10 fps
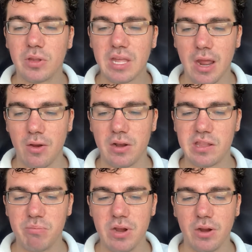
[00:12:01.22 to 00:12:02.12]
carried a
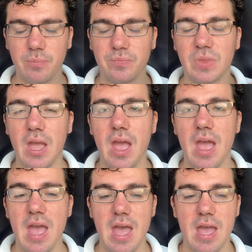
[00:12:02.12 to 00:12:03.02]
spear.
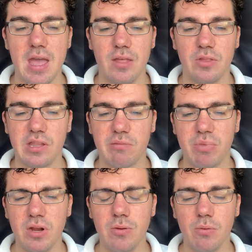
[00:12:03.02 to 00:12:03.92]

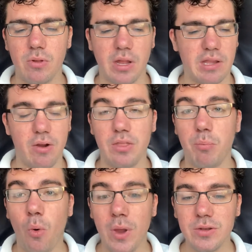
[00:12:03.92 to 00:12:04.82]
The
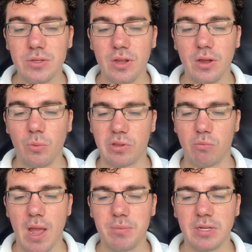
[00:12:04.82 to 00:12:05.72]
point was
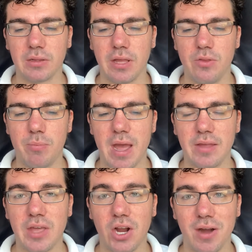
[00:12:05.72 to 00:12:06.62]
wrapped in a leather bag
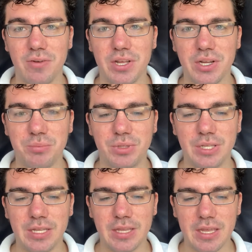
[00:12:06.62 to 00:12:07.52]
that covered it
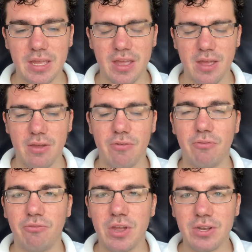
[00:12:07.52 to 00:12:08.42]
completely.
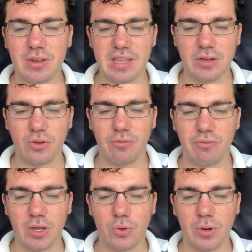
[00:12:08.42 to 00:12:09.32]
"Finn," said
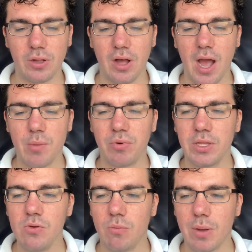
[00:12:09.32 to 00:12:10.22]
Fiaquil, "I bring
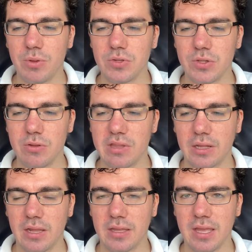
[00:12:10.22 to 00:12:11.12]
you a weapon to use
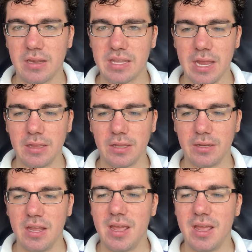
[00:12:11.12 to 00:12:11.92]
against Aelin.